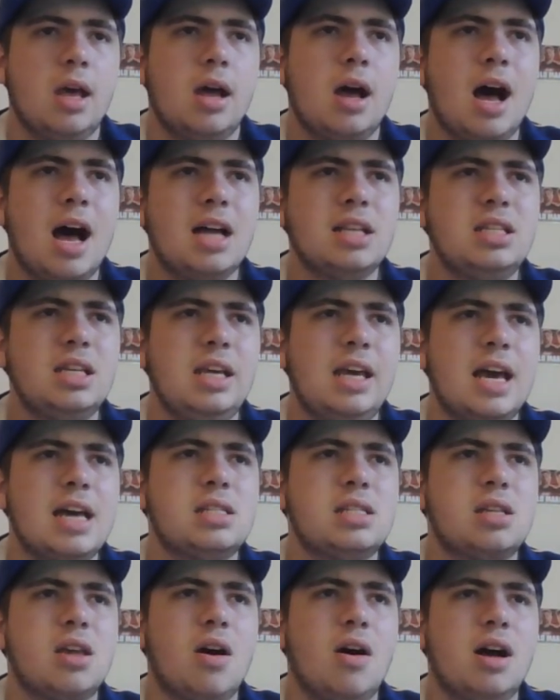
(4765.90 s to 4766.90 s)
RTS,
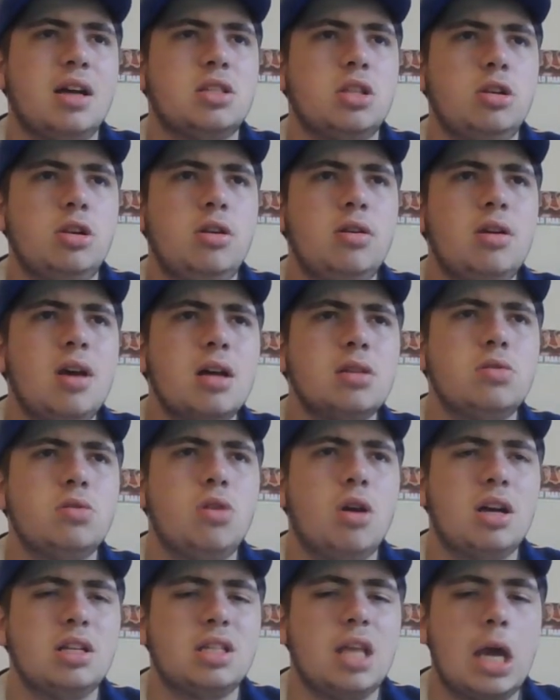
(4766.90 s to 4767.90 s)
guys. The Newcastle
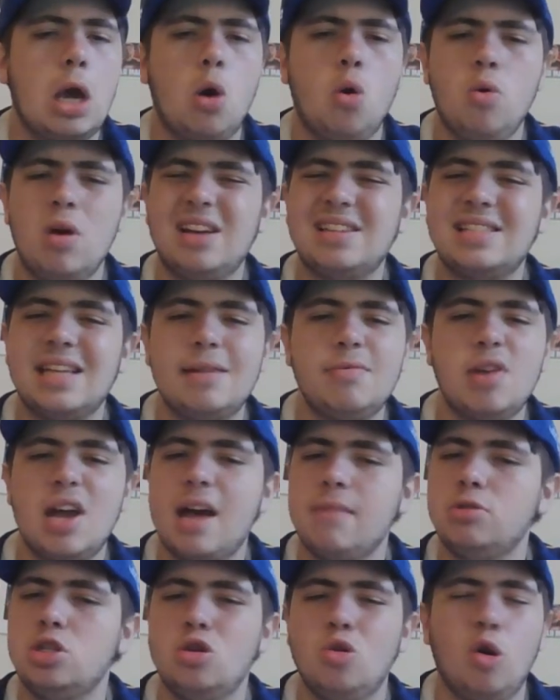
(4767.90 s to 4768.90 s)
Knights, they always seem to
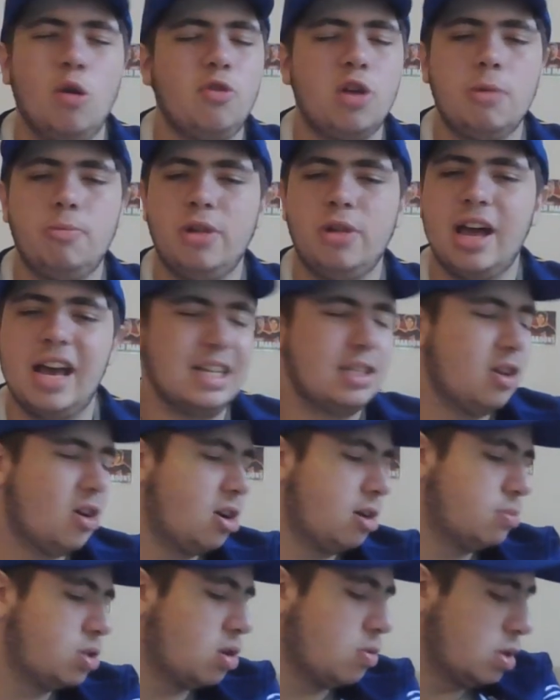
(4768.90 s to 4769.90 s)
have two or three players
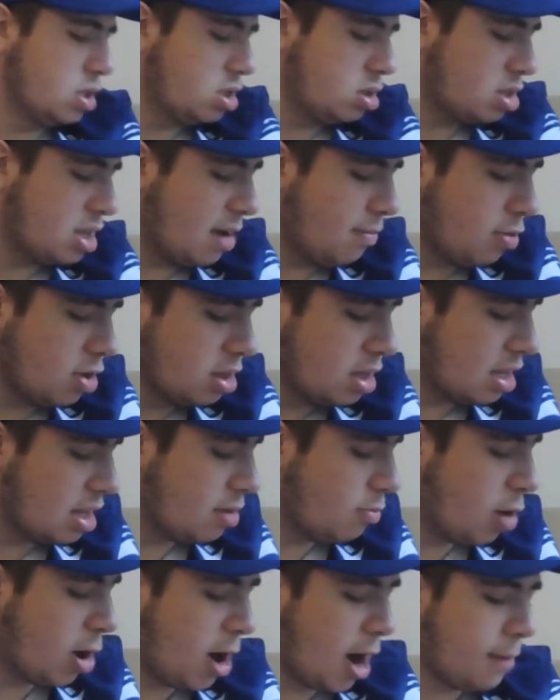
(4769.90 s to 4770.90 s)
on him. So he's someone that
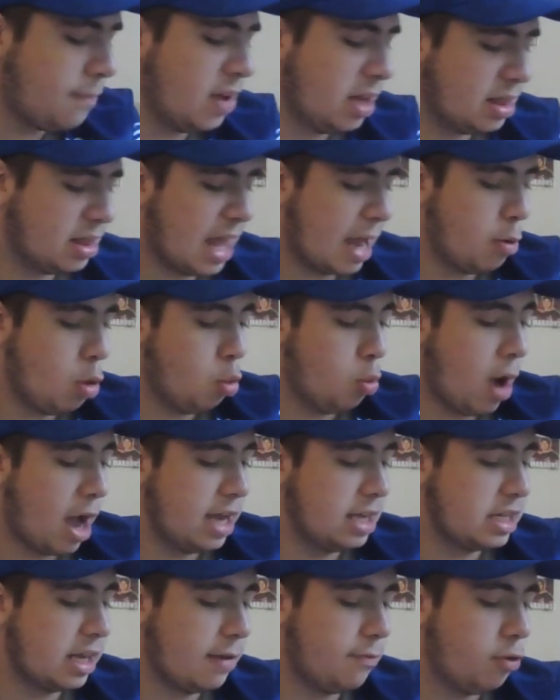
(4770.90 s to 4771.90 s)
where I think they were
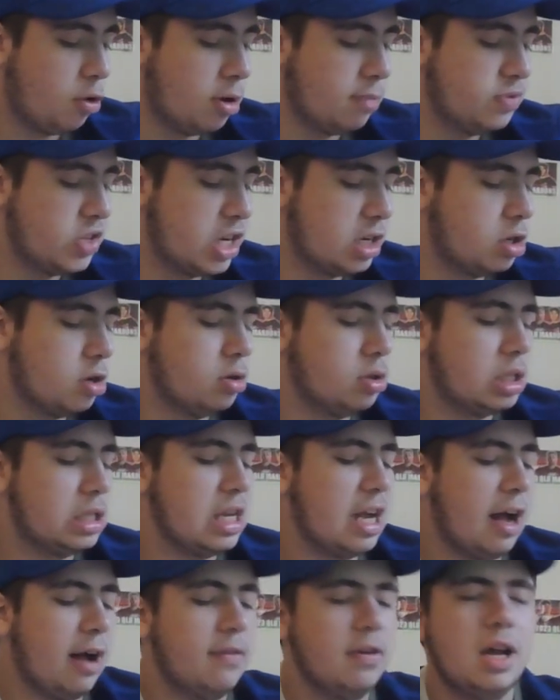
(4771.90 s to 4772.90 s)
waiting for him to do
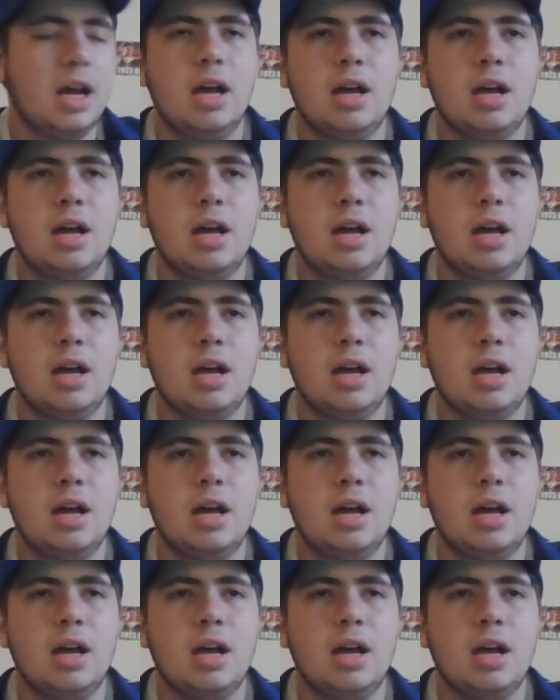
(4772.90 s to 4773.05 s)
so.